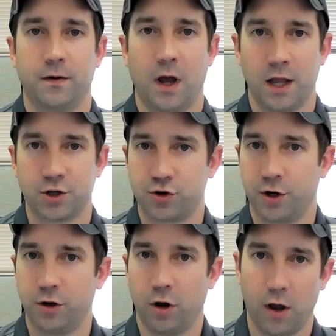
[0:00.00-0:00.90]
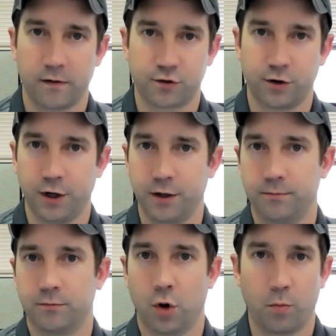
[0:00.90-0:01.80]
on street, off street,
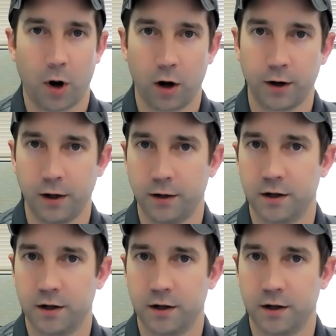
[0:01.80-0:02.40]
no parking,